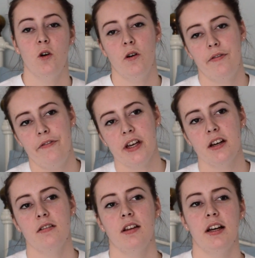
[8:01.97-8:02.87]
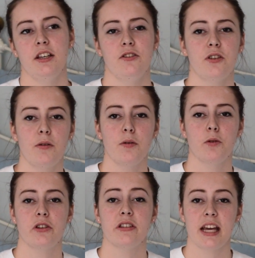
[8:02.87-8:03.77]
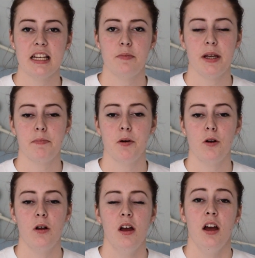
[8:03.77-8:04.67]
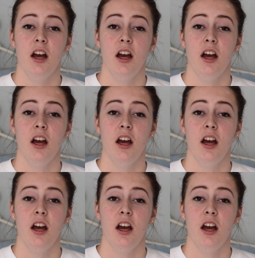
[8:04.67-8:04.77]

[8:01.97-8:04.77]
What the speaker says: or feel like you don't know what to say to people,